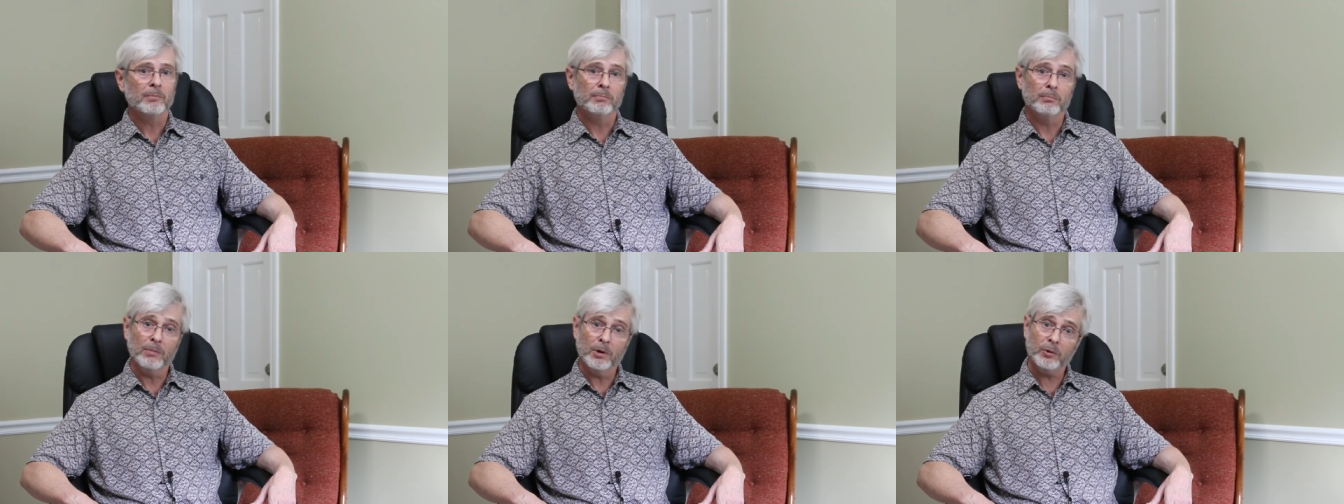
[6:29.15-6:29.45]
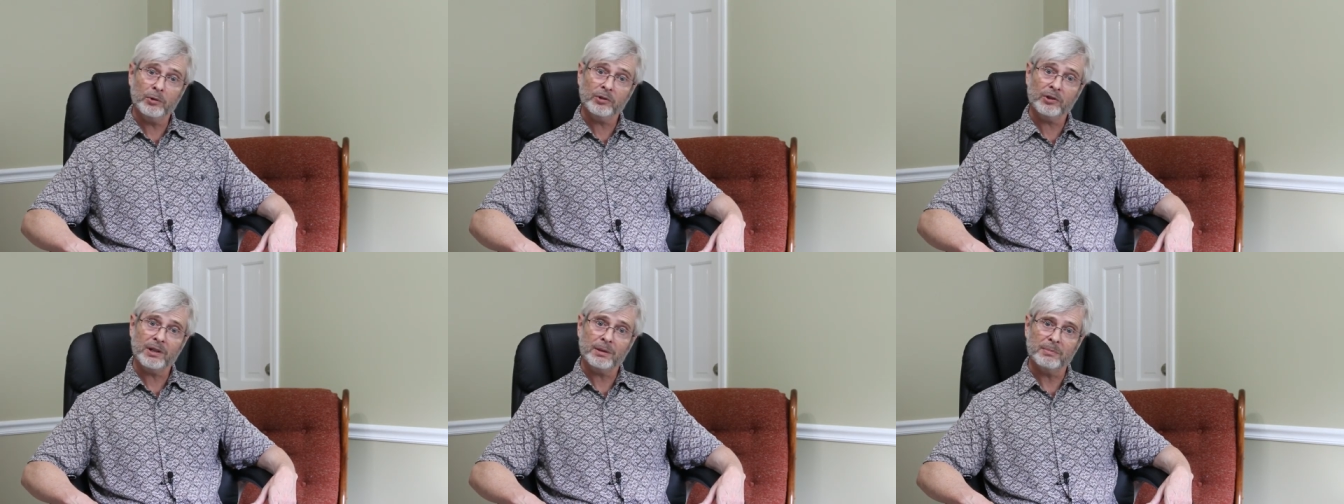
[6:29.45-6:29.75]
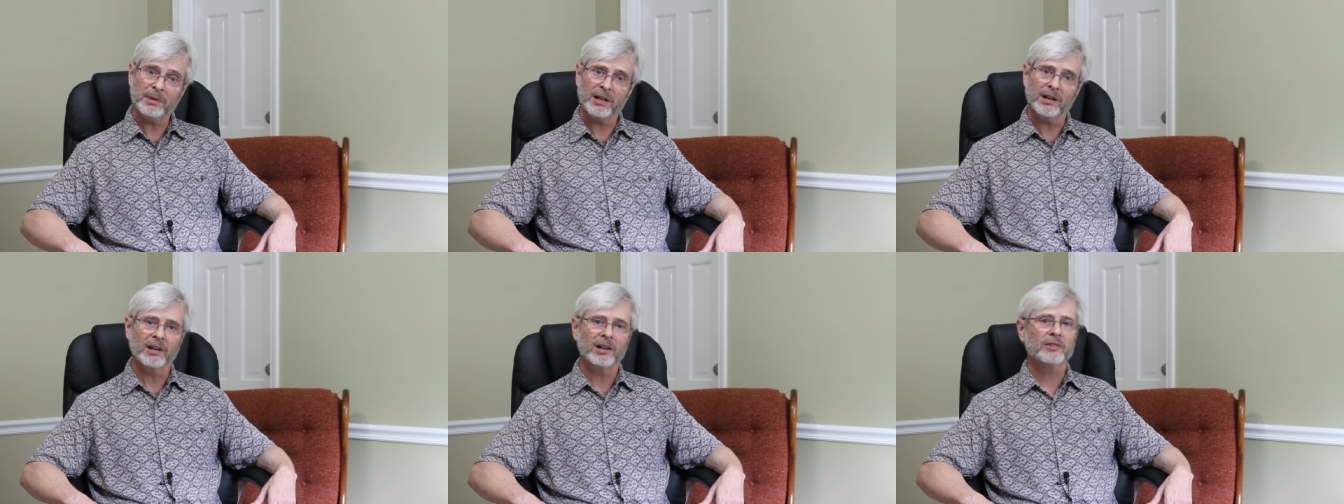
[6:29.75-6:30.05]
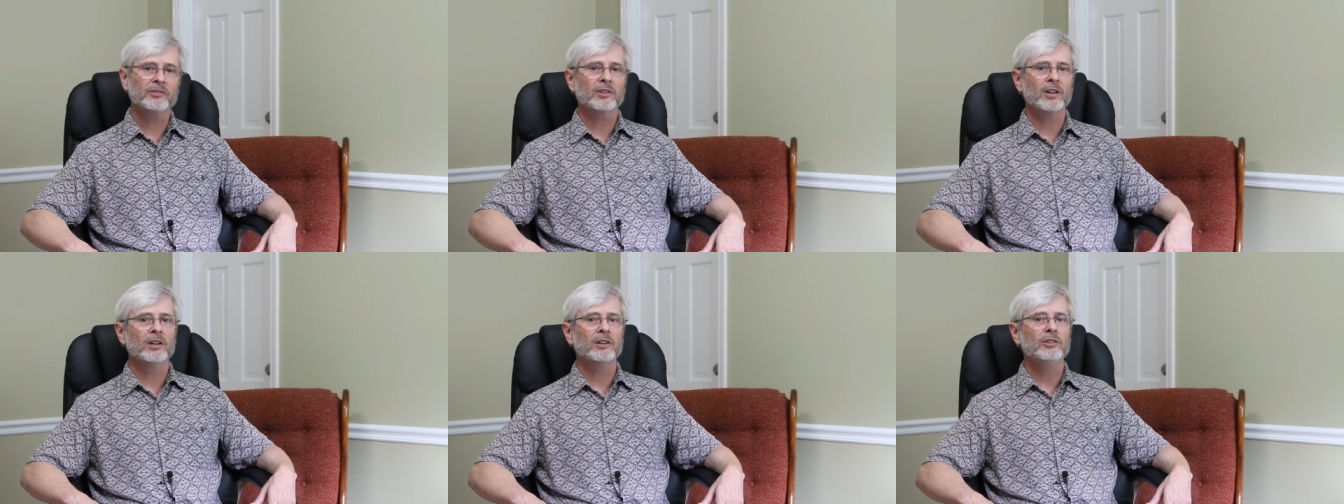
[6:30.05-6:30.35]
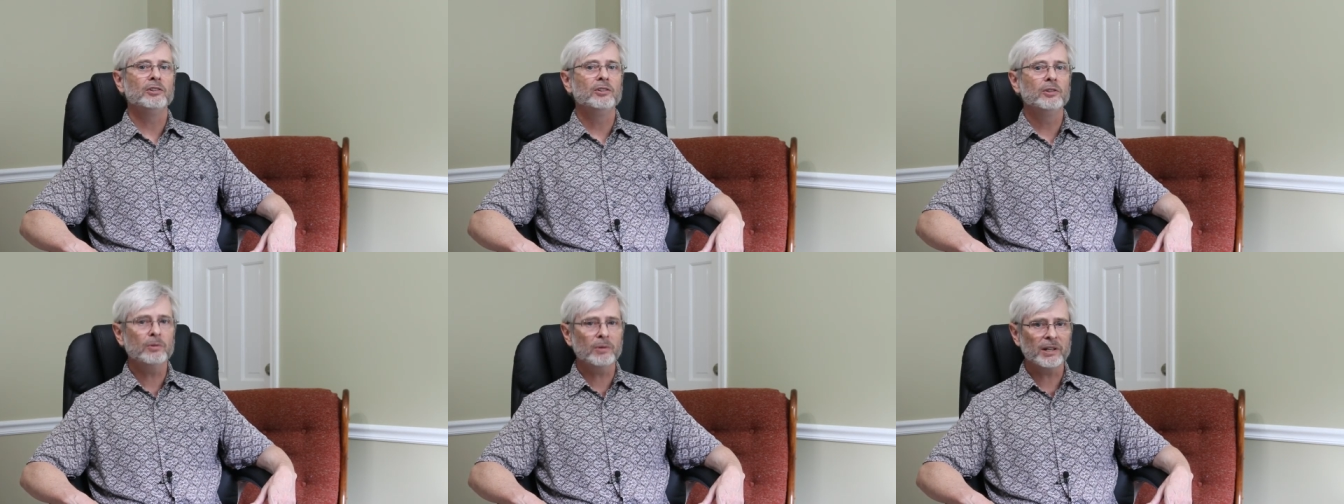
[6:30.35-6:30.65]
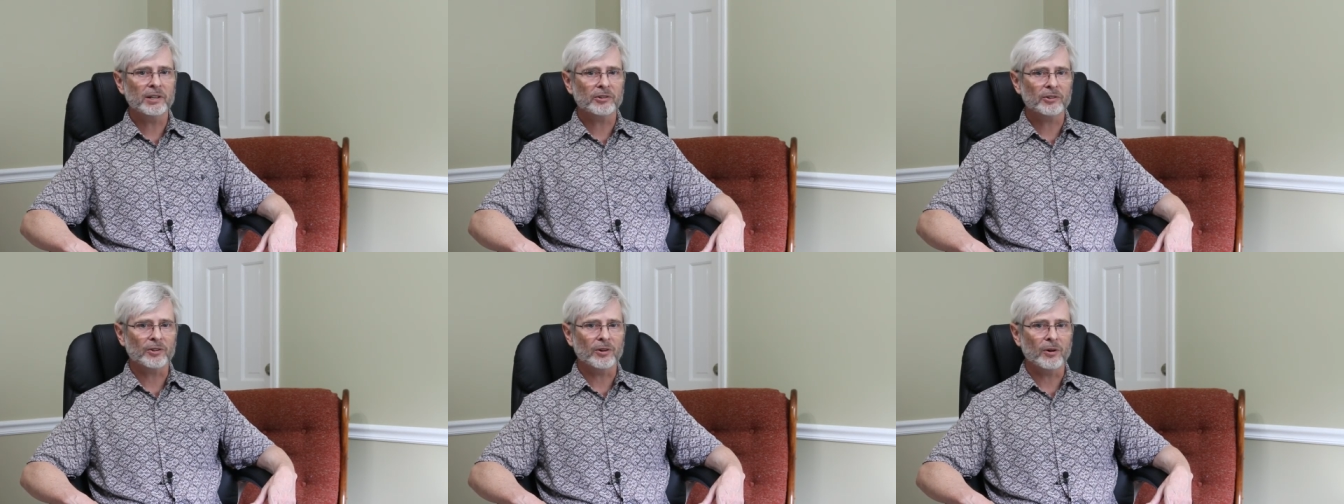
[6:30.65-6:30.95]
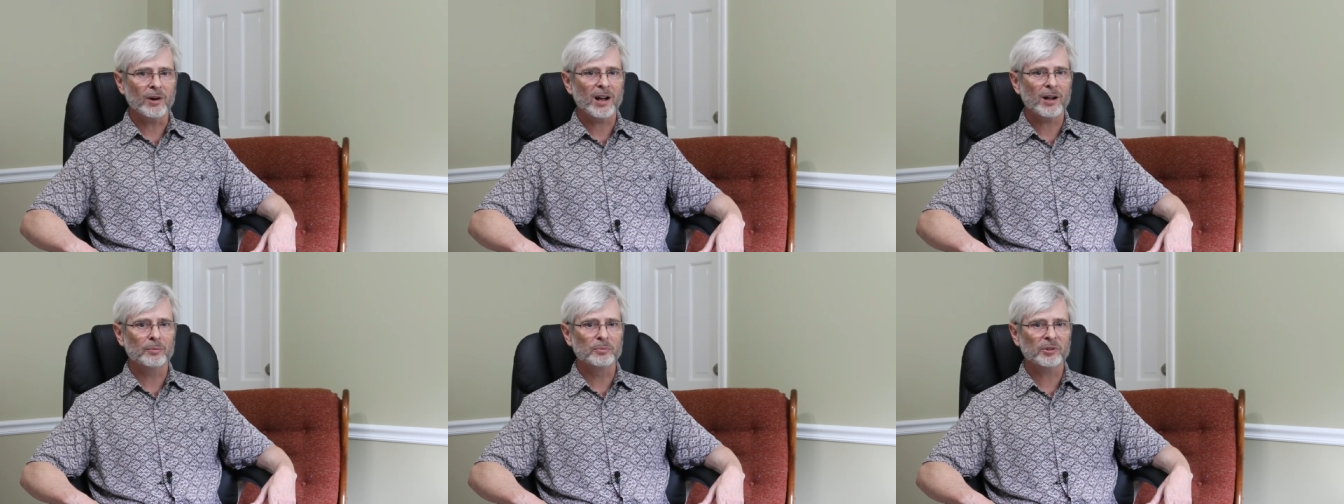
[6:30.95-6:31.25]
mostly because doing
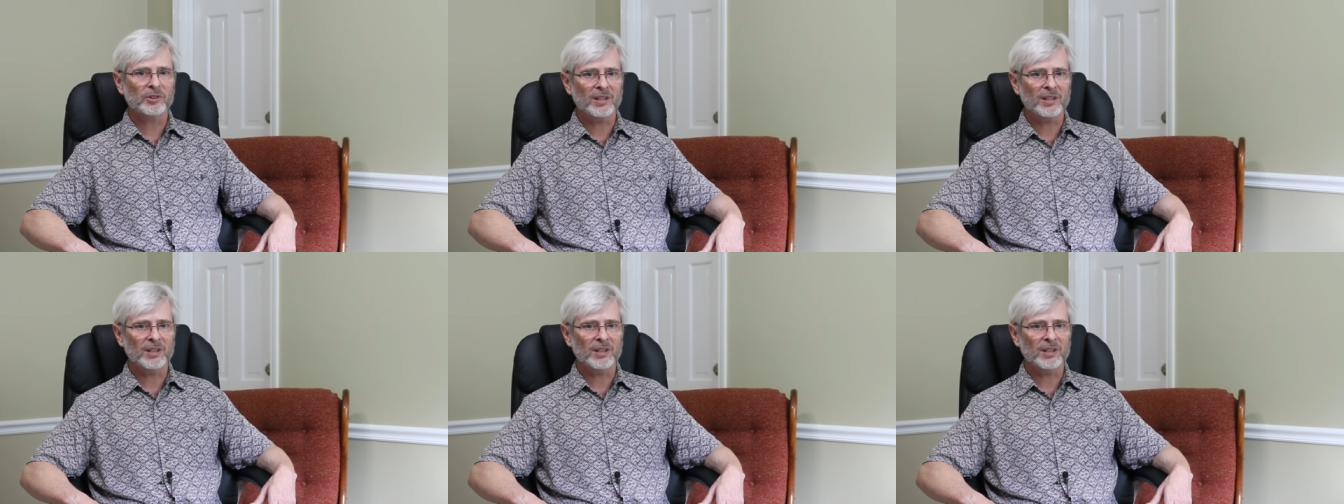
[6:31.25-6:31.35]
so helps